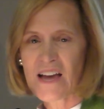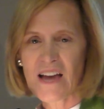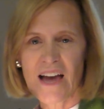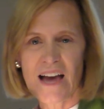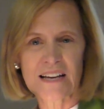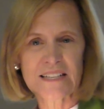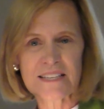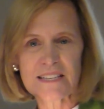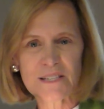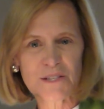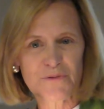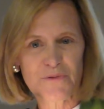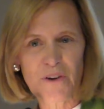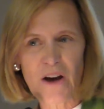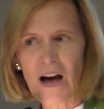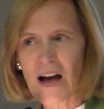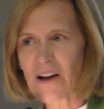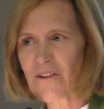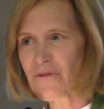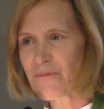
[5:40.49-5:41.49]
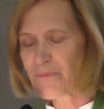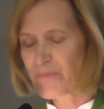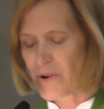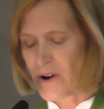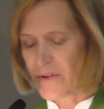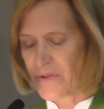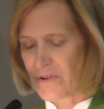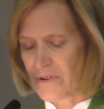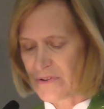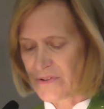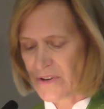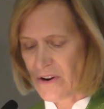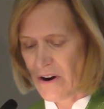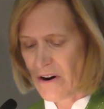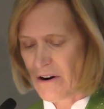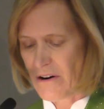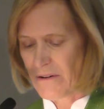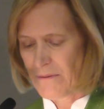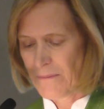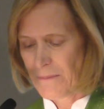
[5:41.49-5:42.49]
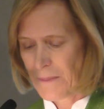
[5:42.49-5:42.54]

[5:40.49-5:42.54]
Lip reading: as his 5 brothers are.